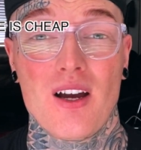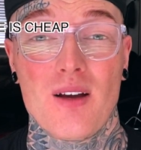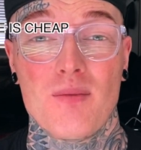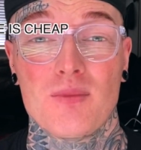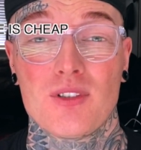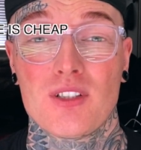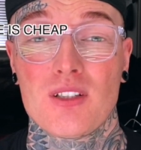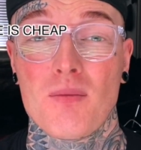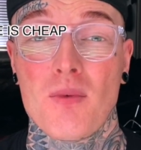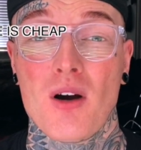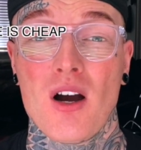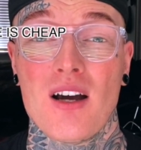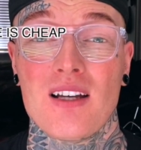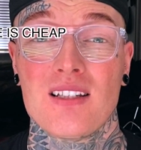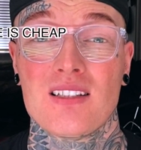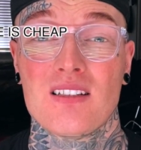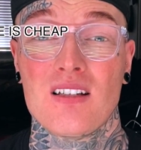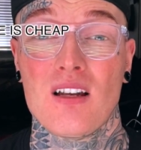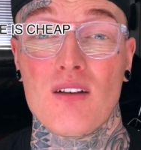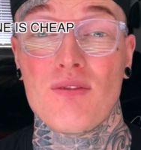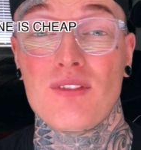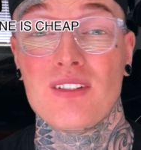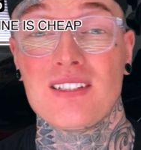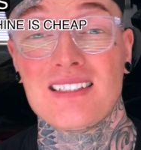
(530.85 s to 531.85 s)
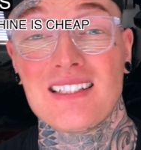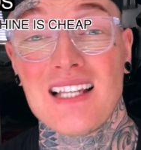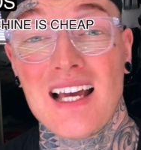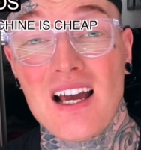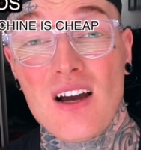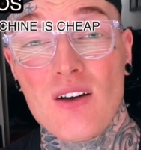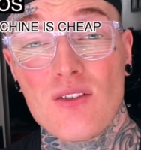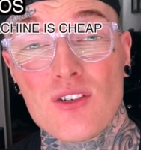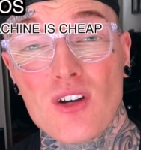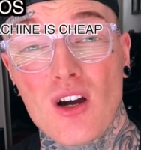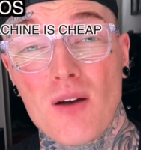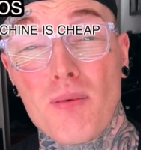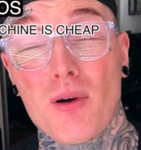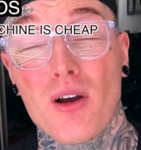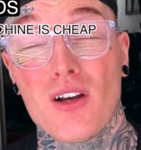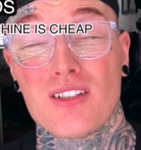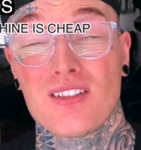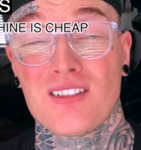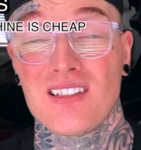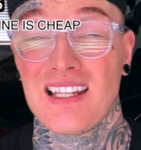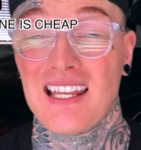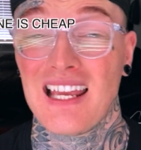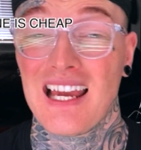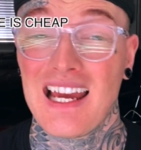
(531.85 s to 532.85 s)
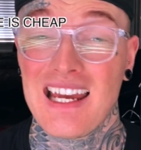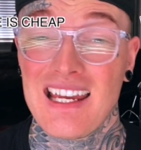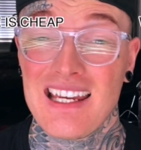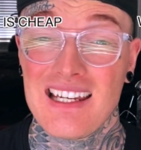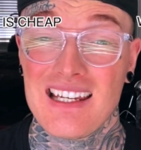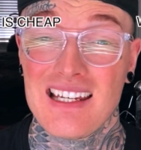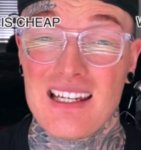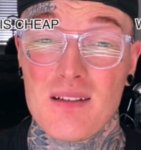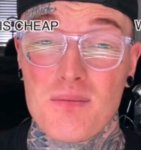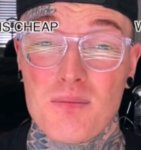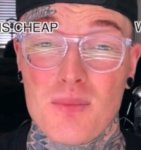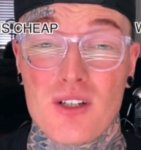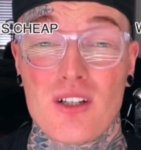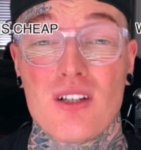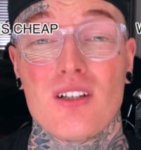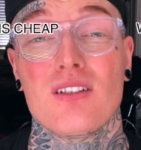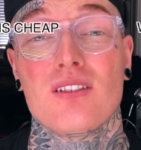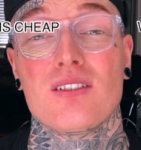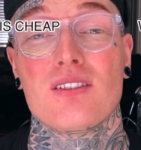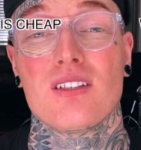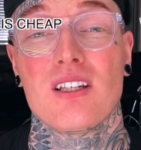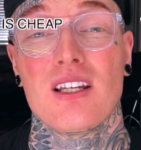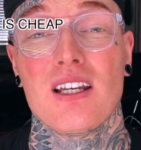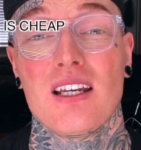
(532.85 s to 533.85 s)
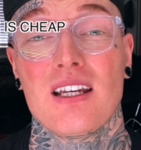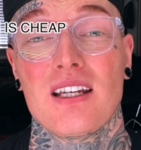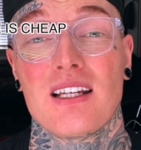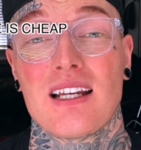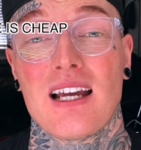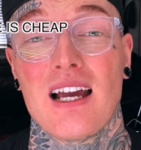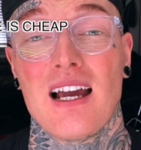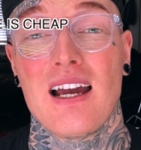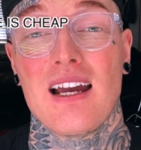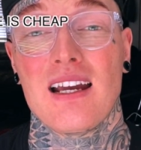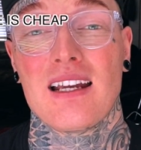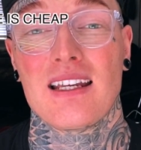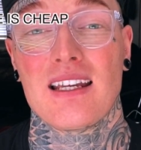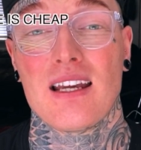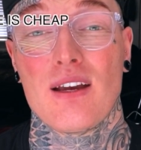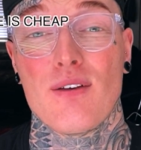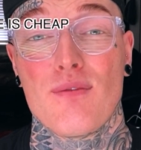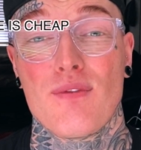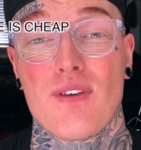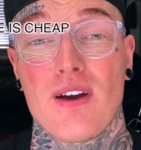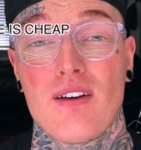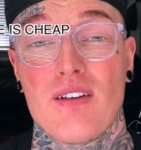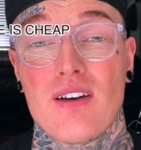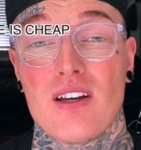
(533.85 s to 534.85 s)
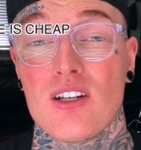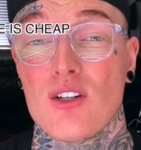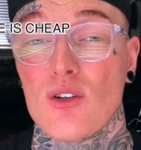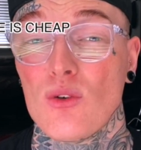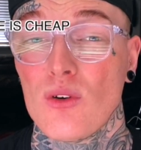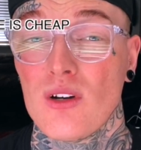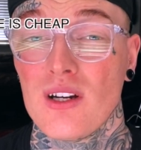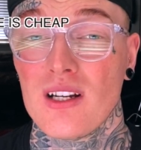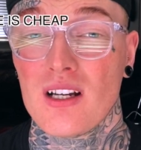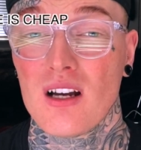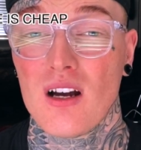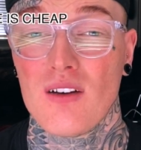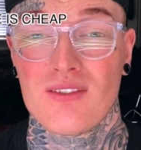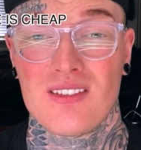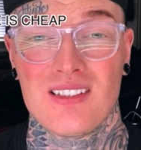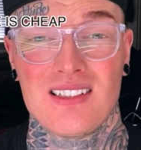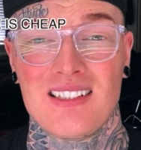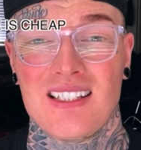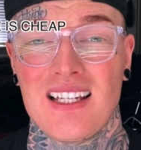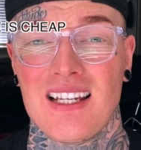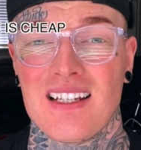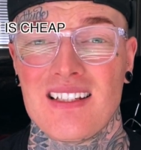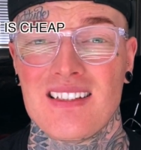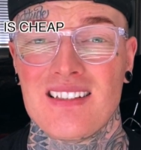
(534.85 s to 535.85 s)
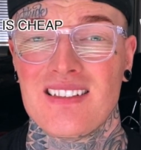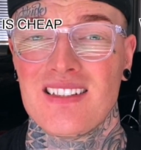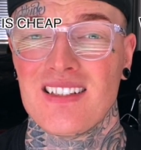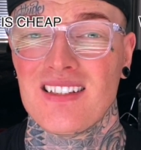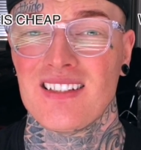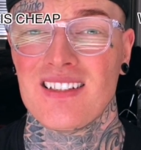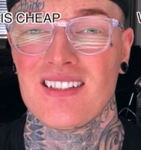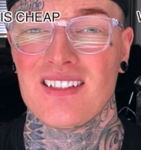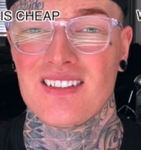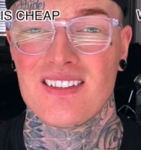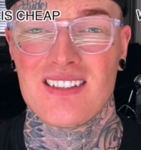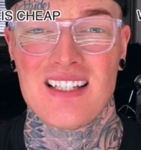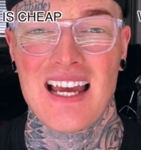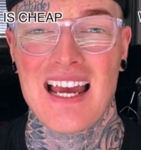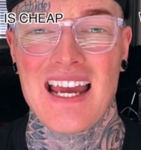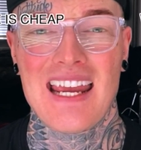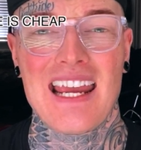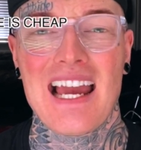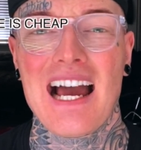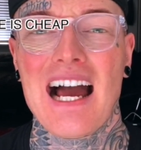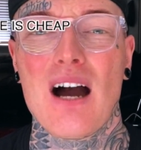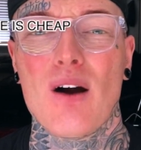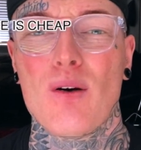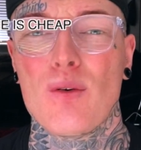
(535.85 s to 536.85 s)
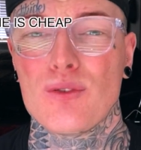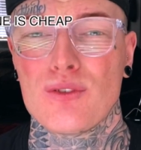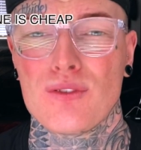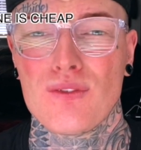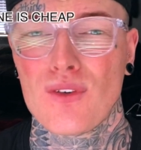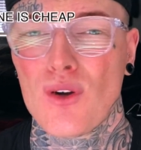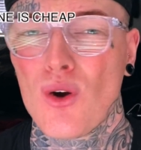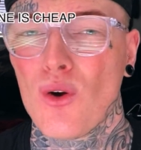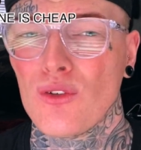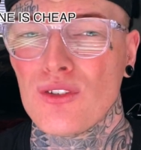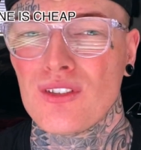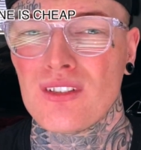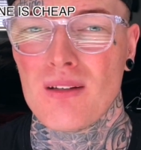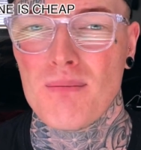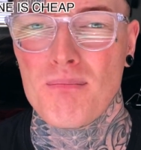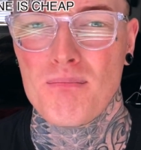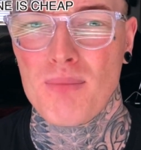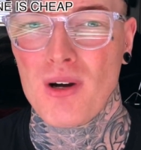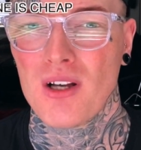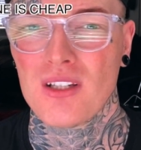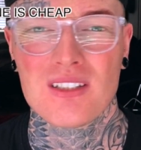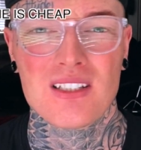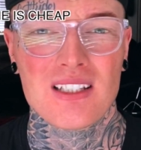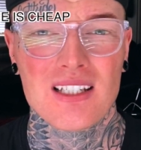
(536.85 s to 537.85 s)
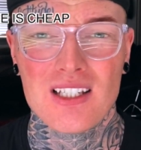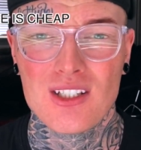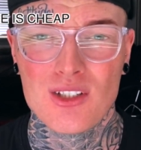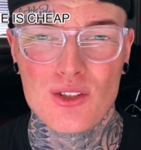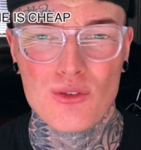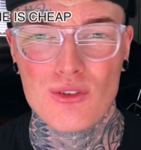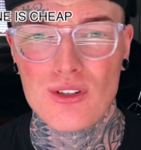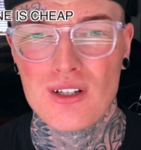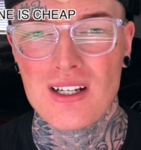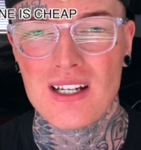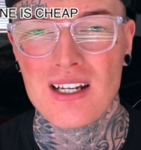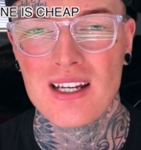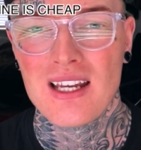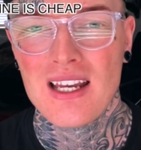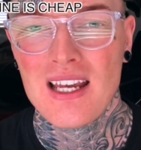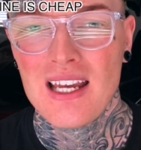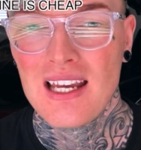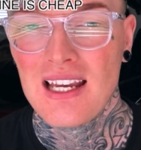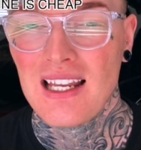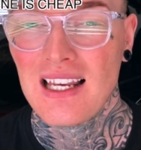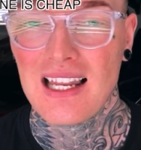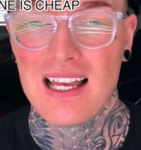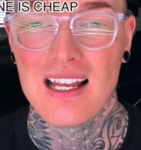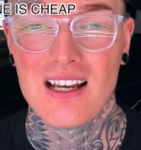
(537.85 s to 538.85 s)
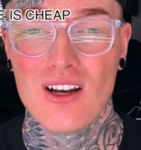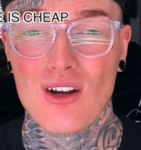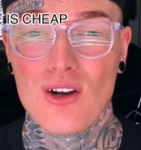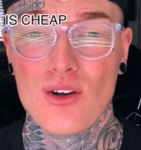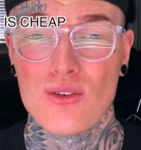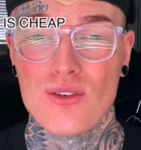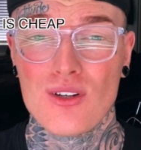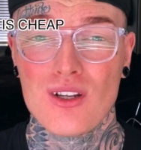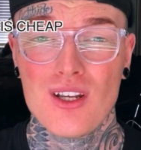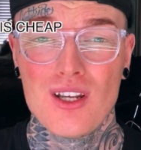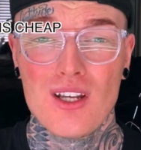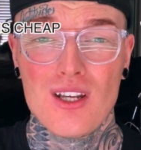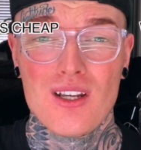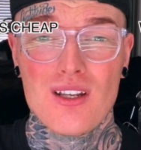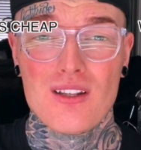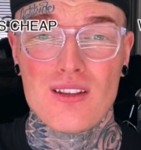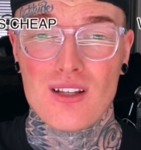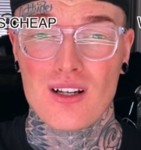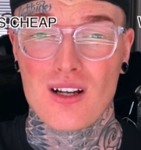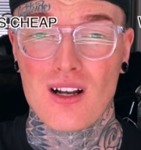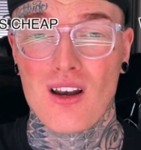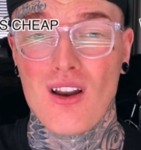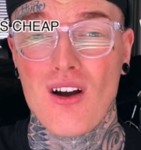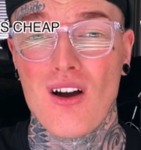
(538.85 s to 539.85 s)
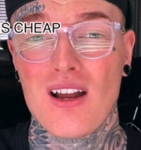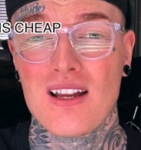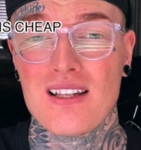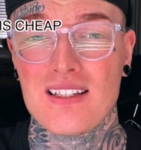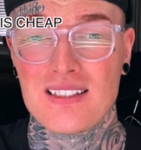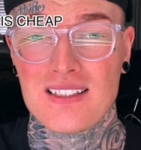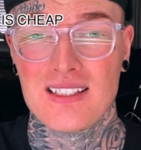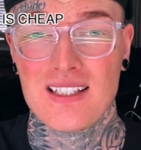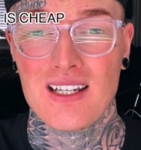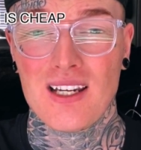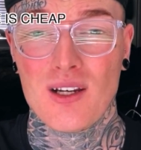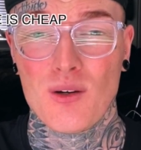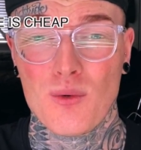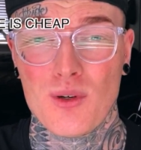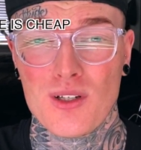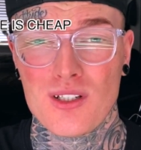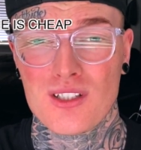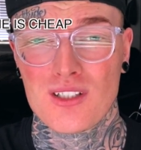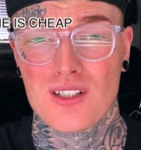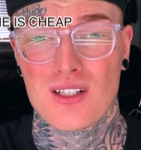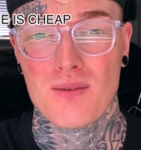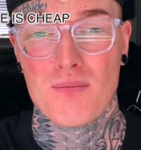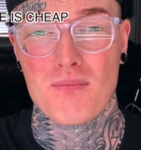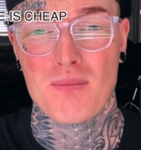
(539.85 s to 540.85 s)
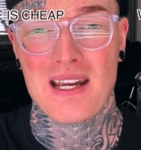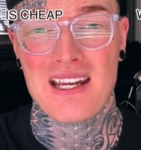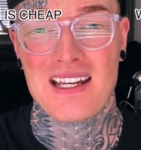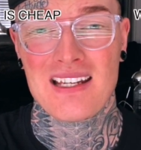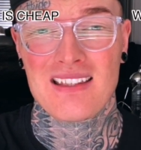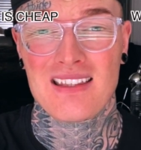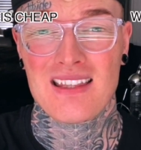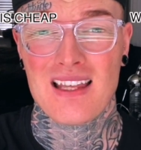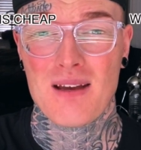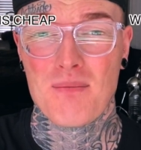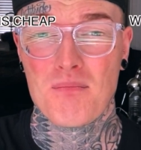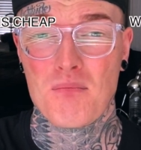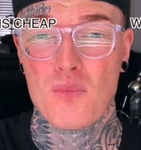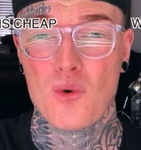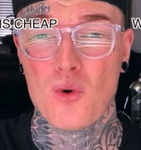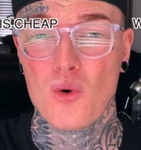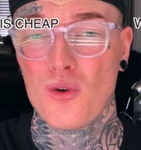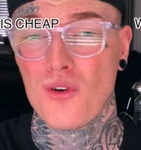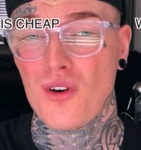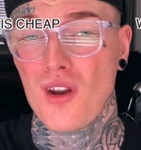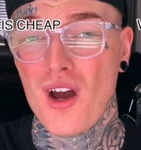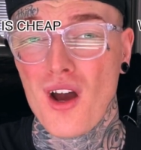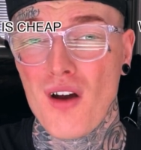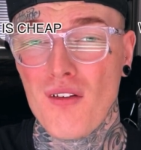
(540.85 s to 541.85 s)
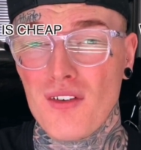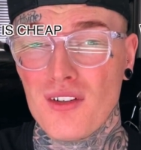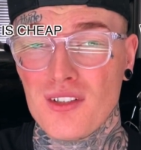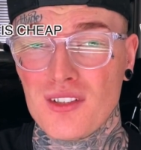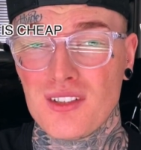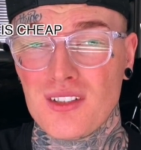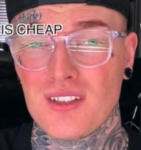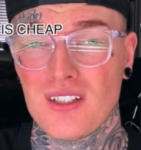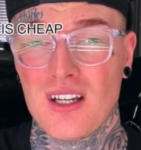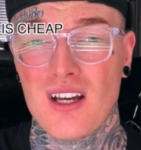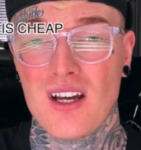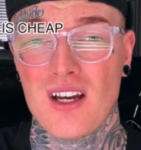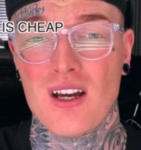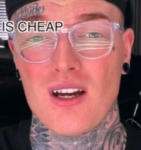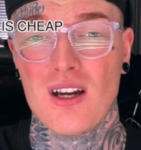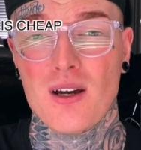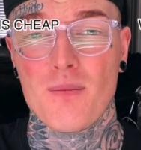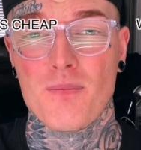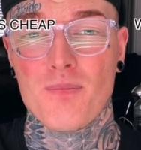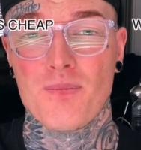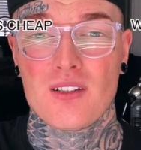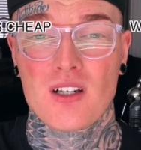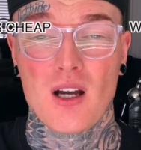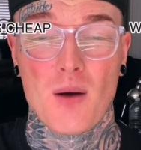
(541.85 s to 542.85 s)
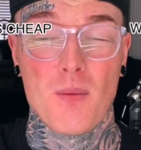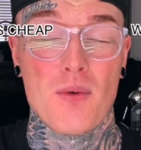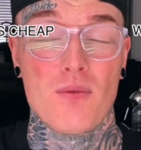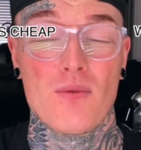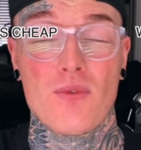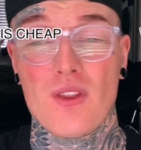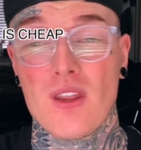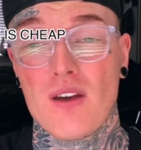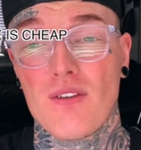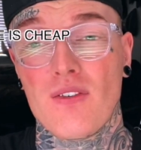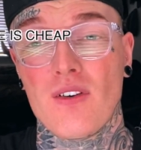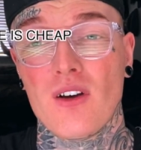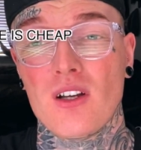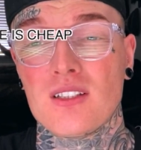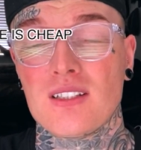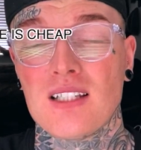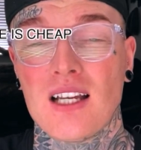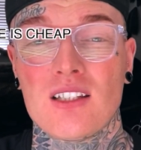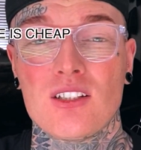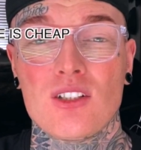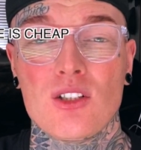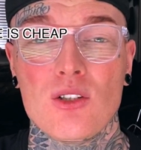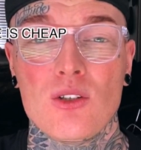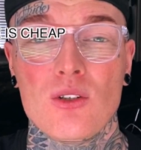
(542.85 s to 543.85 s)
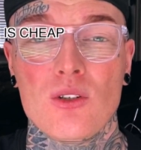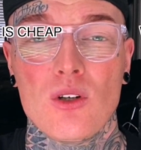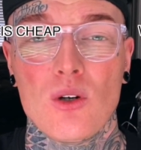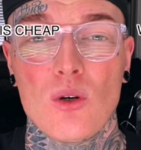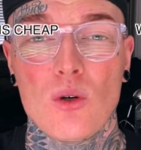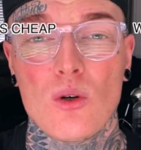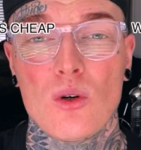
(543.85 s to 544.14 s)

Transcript: Some artists love the sound. I personally hate it because it can get very annoying after 6 to 8 hours of constant buzzing in your ear, let alone the client's ear, which can make them more nervous coming for their first tattoo